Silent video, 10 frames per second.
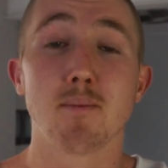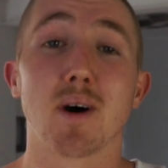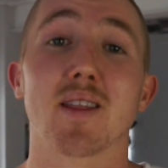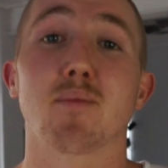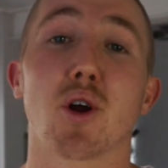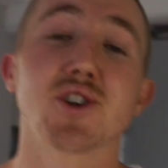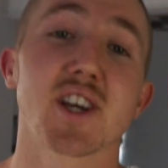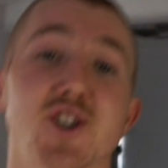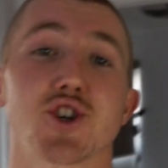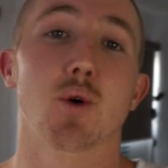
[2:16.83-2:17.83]
But the
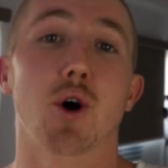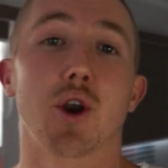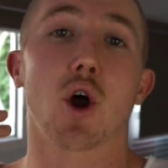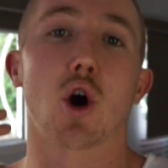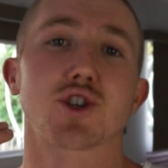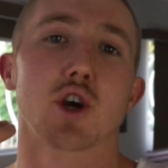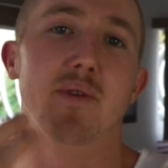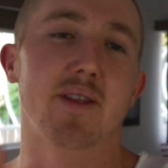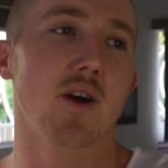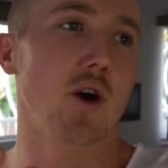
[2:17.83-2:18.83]
project's due on
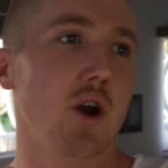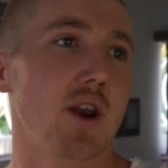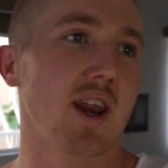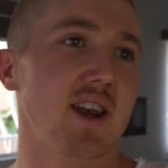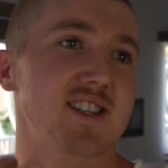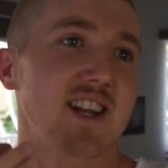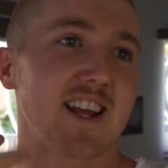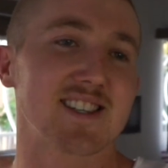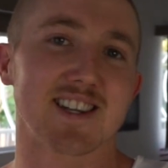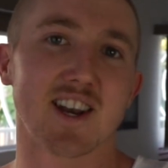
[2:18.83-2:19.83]
October 3rd and
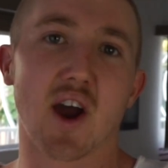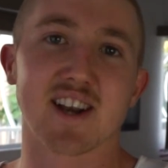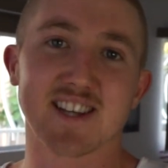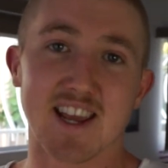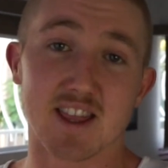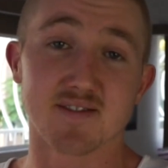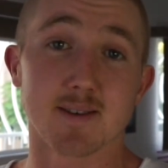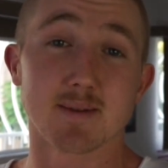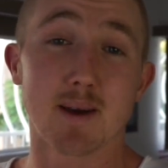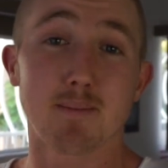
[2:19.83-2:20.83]
today is the 19th of
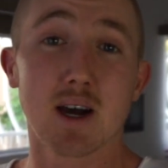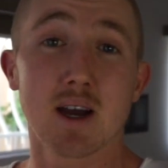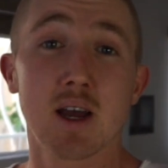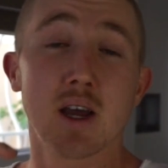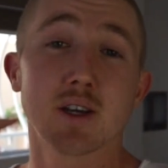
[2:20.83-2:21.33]
September.